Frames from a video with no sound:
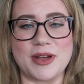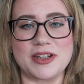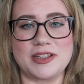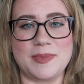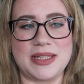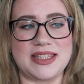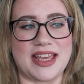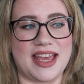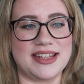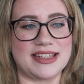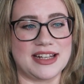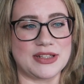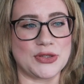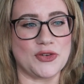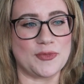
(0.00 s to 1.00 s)
much to be said
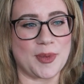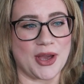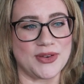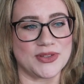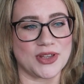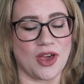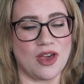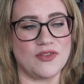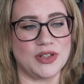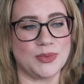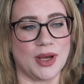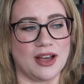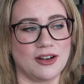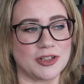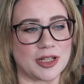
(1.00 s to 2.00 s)
in a sort of post-COVID
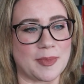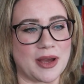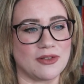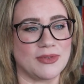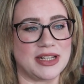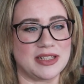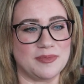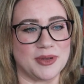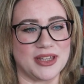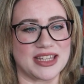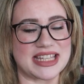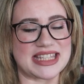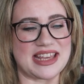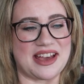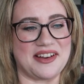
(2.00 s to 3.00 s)
world about reading
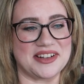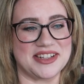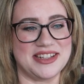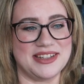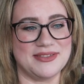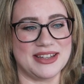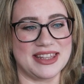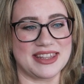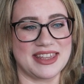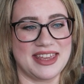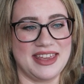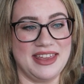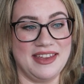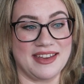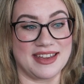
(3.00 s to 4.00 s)
books that are to do with
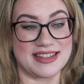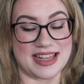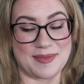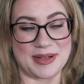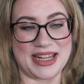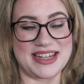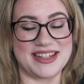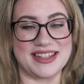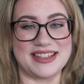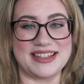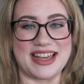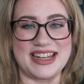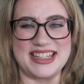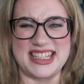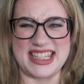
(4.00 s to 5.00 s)
contamination
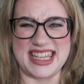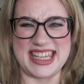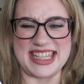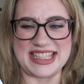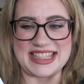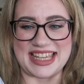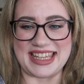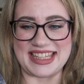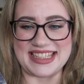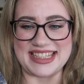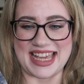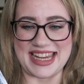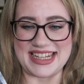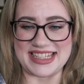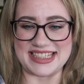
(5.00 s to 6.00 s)
and disease and
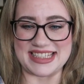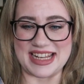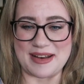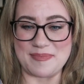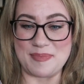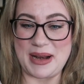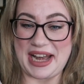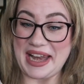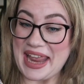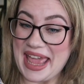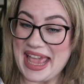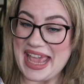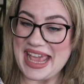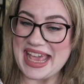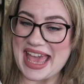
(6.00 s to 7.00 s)
contagion and
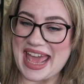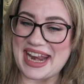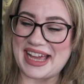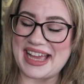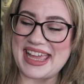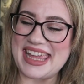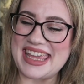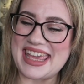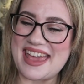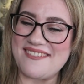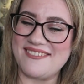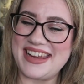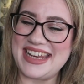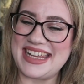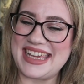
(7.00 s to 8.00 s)
plague, and I
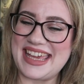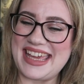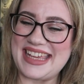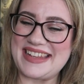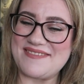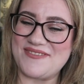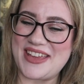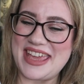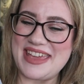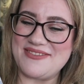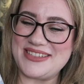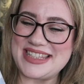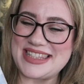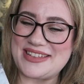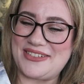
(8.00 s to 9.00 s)
kept reading it, but it
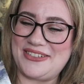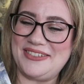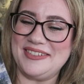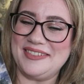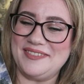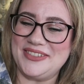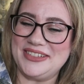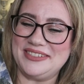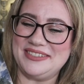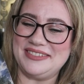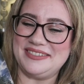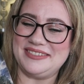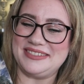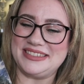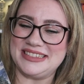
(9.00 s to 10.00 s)
was
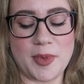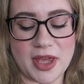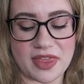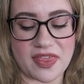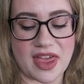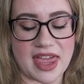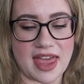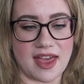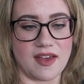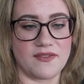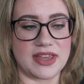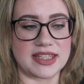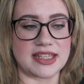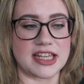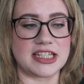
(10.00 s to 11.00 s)
horrible. The book that I
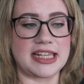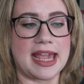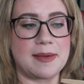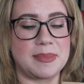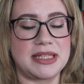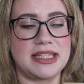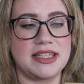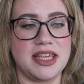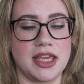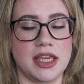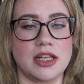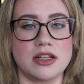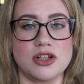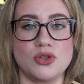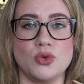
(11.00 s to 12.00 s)
have is actually a
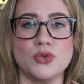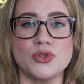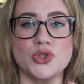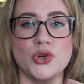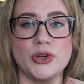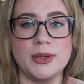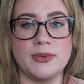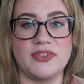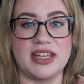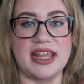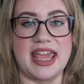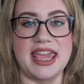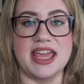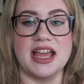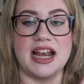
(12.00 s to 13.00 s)
particular short story
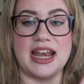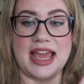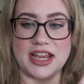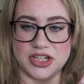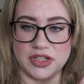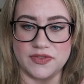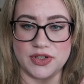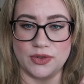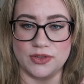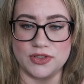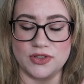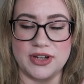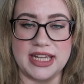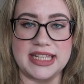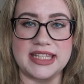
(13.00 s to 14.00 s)
within a collection of short
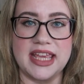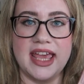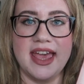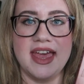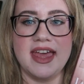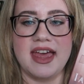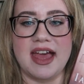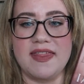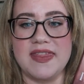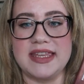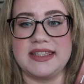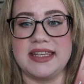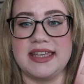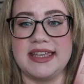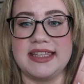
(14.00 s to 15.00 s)
stories, and
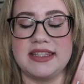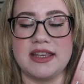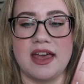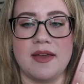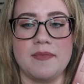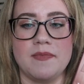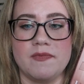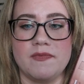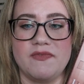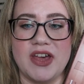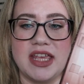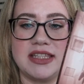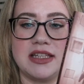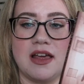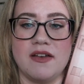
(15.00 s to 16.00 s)
this is
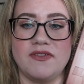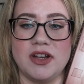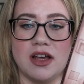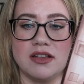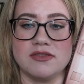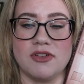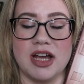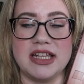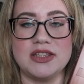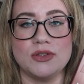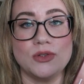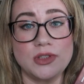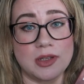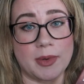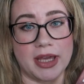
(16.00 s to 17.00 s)
First Love, Last Rites,
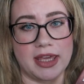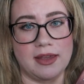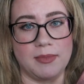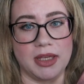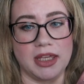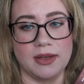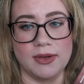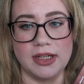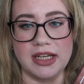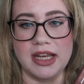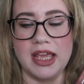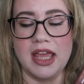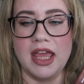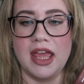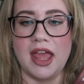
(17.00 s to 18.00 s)
also by Ian McEwan,
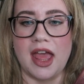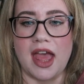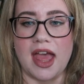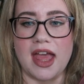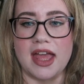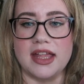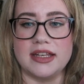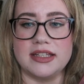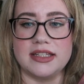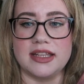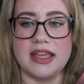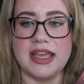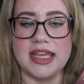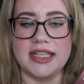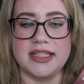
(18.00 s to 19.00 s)
and
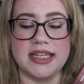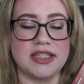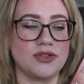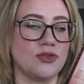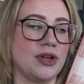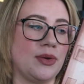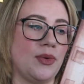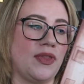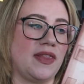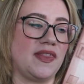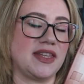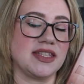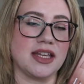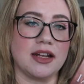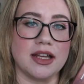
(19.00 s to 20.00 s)
it is a story within
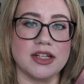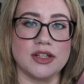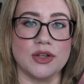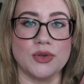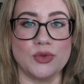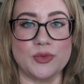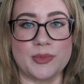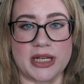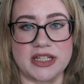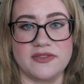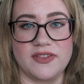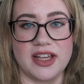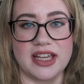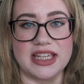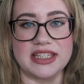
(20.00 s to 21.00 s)
this collection called
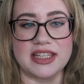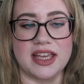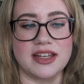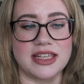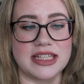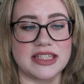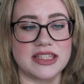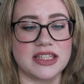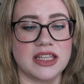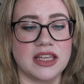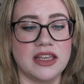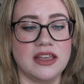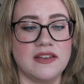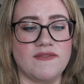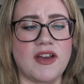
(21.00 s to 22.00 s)
Butterflies, and it's
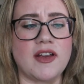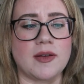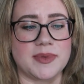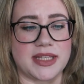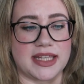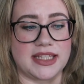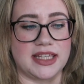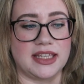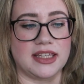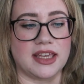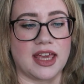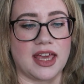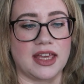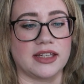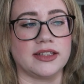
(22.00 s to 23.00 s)
very
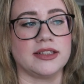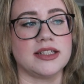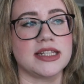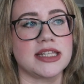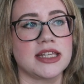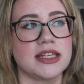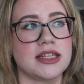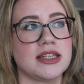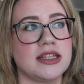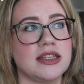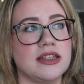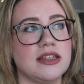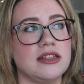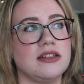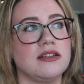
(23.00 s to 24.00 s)
upsetting, and
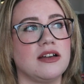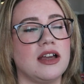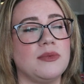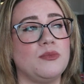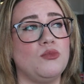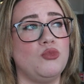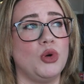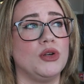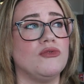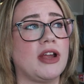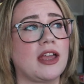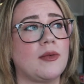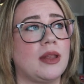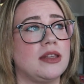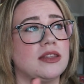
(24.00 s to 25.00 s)
I wouldn't
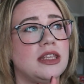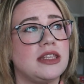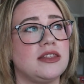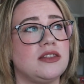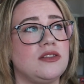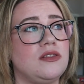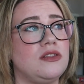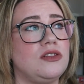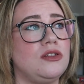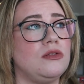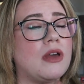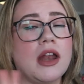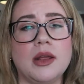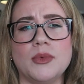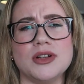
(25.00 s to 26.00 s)
recommend this
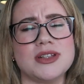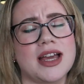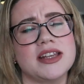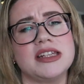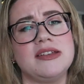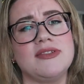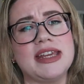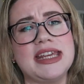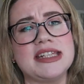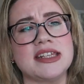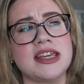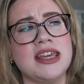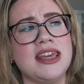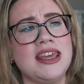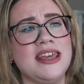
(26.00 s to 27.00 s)
to anyone to actually read.
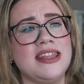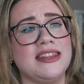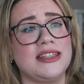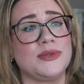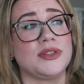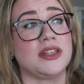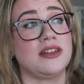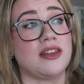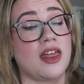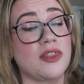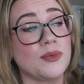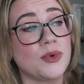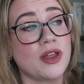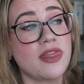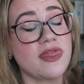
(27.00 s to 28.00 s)
This was
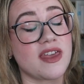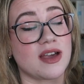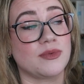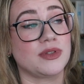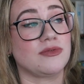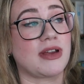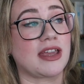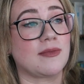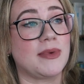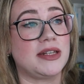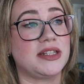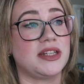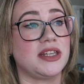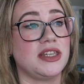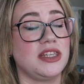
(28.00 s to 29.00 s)
another one that was
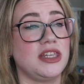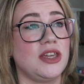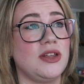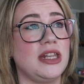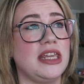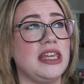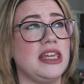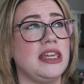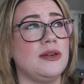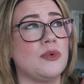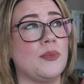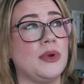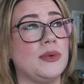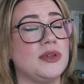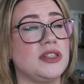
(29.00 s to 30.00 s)
recommended at uni
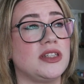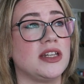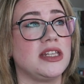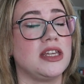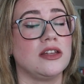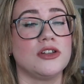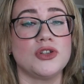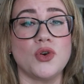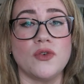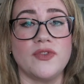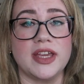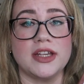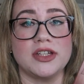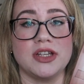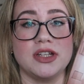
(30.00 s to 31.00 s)
when we were studying short
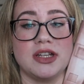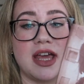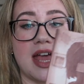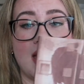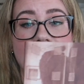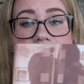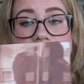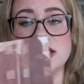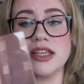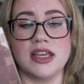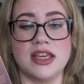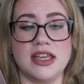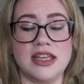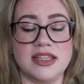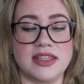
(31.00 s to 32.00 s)
fiction, and
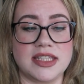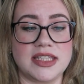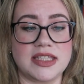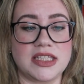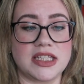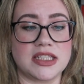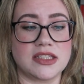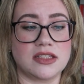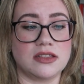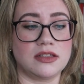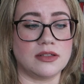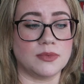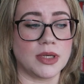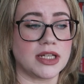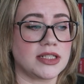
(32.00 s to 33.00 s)
this is just
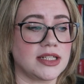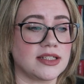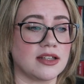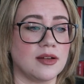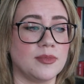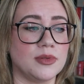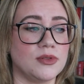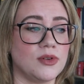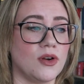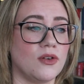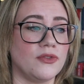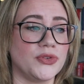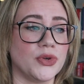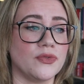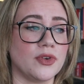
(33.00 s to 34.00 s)
the worst example
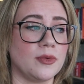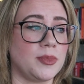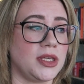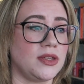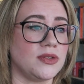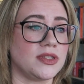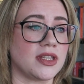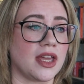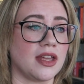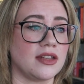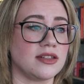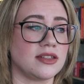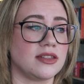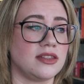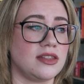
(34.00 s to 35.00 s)
of sort of abuse
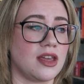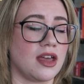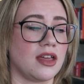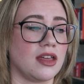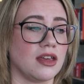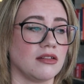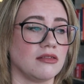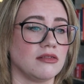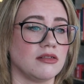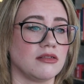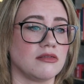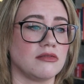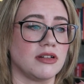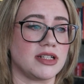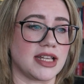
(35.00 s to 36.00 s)
and
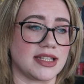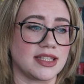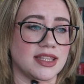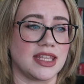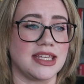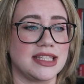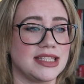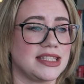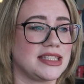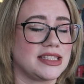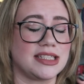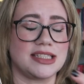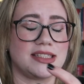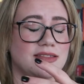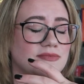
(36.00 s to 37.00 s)
grotesque things
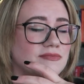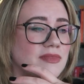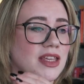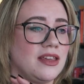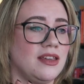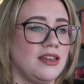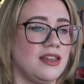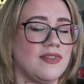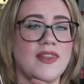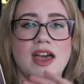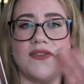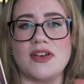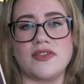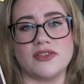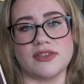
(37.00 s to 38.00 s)
that
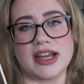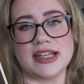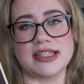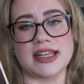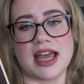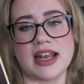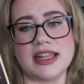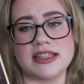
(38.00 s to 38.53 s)
I've ever read, and